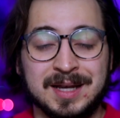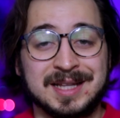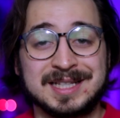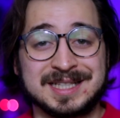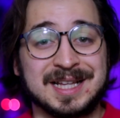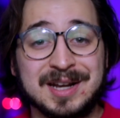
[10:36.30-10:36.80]

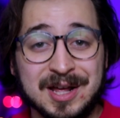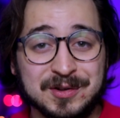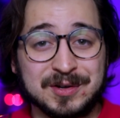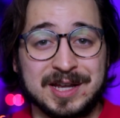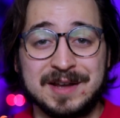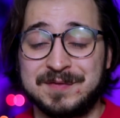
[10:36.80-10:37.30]
This is
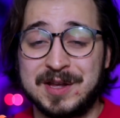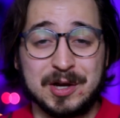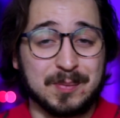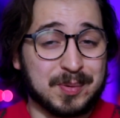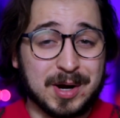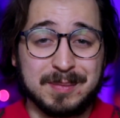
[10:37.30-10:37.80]
another gift that
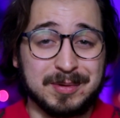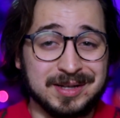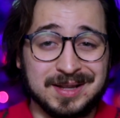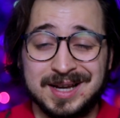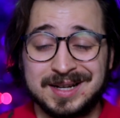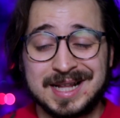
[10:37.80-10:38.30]
you're probably
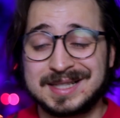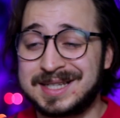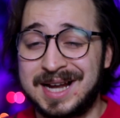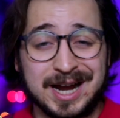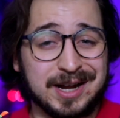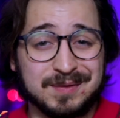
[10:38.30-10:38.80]
like, that's
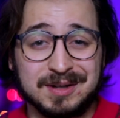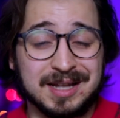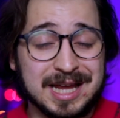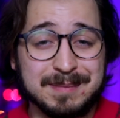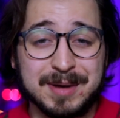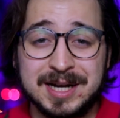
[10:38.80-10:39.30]
kind of a
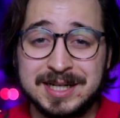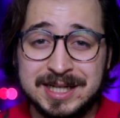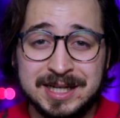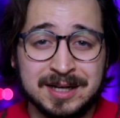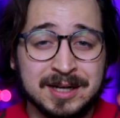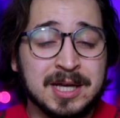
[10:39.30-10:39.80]
lame
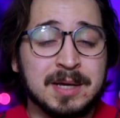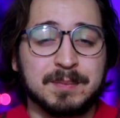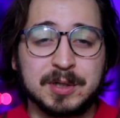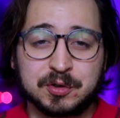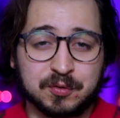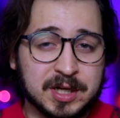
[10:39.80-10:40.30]
idea,
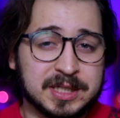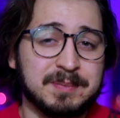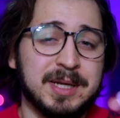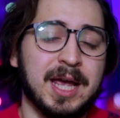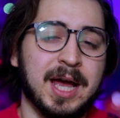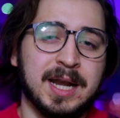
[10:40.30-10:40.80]
but trust
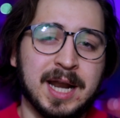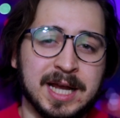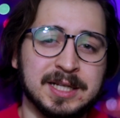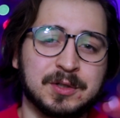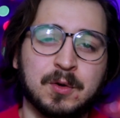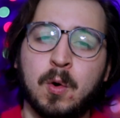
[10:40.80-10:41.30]
me, a
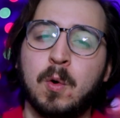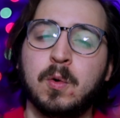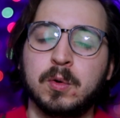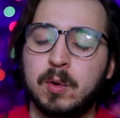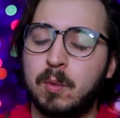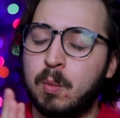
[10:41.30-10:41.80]
nice
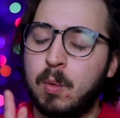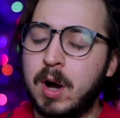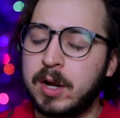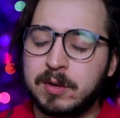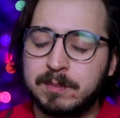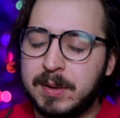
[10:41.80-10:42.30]
cold
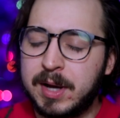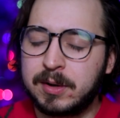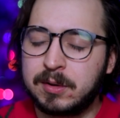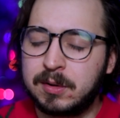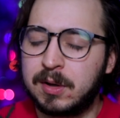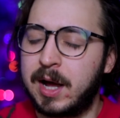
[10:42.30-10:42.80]
water
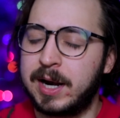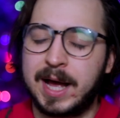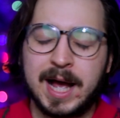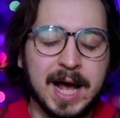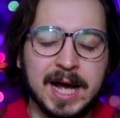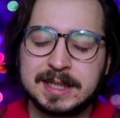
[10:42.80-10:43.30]
bottle on a
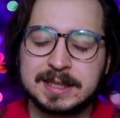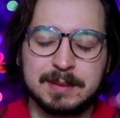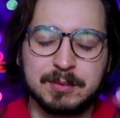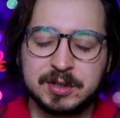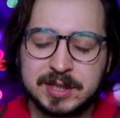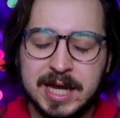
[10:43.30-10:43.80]
hot
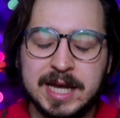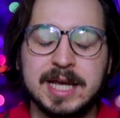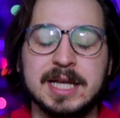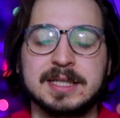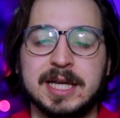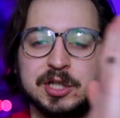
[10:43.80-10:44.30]
summer day
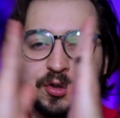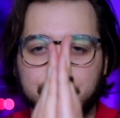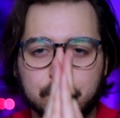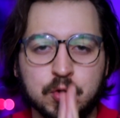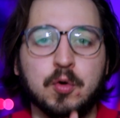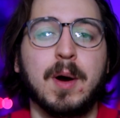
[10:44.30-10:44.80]
is a
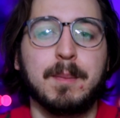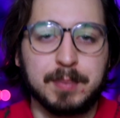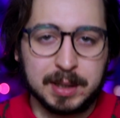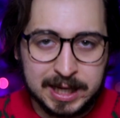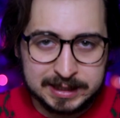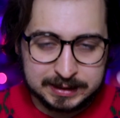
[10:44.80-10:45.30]
true
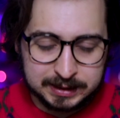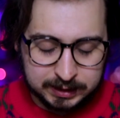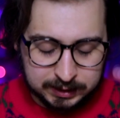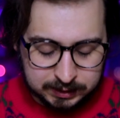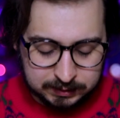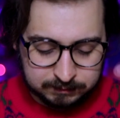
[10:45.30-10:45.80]
blessing.